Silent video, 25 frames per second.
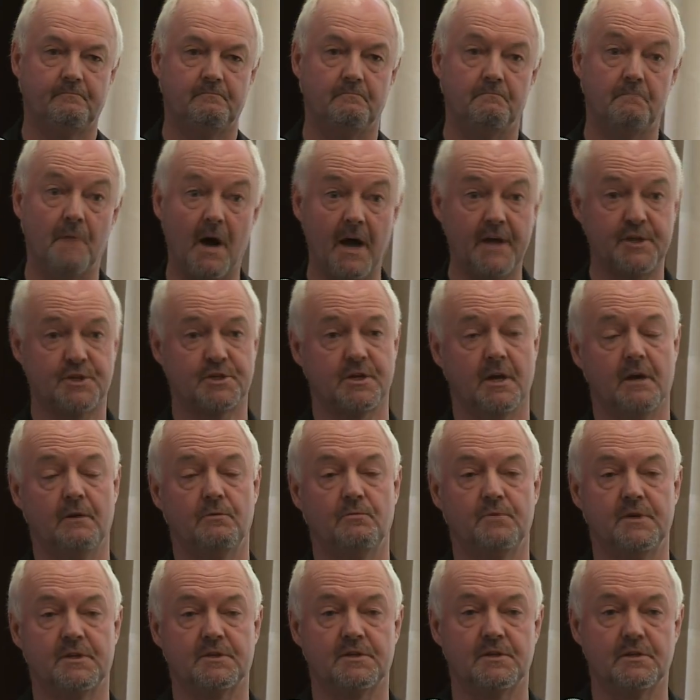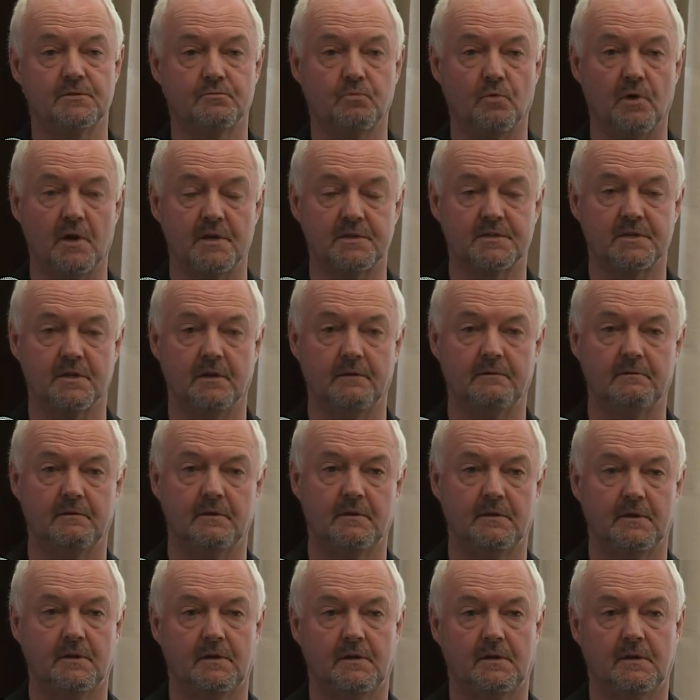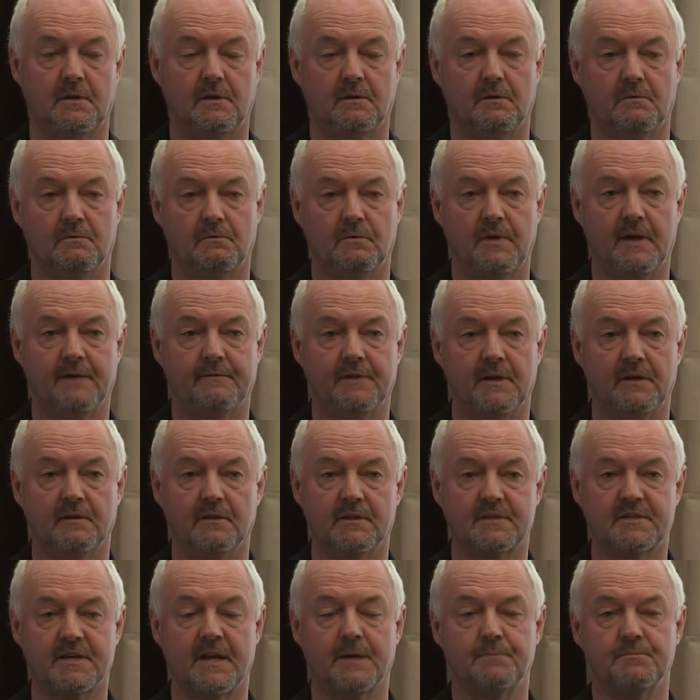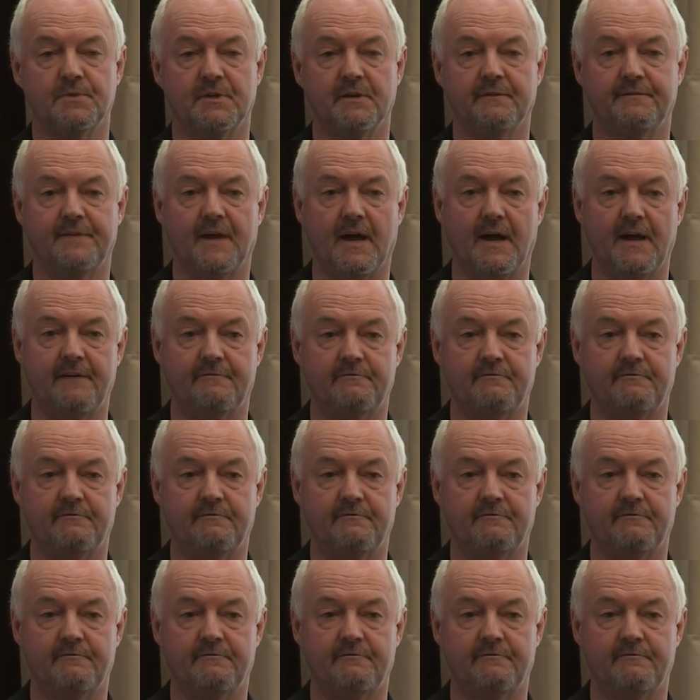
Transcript: my show, which is What's On. We have a little segment of that